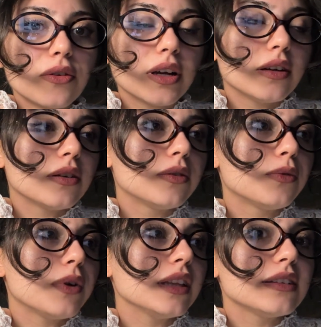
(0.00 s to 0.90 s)

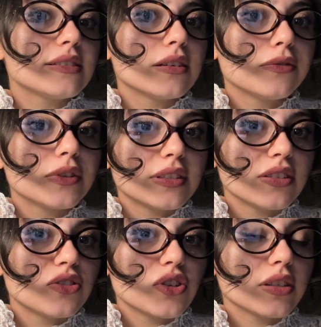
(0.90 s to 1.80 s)
relative with
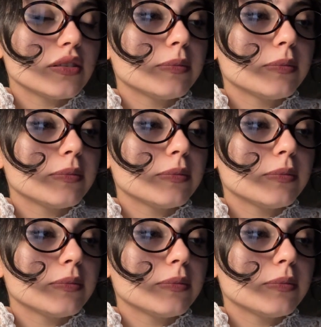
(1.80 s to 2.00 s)
each other,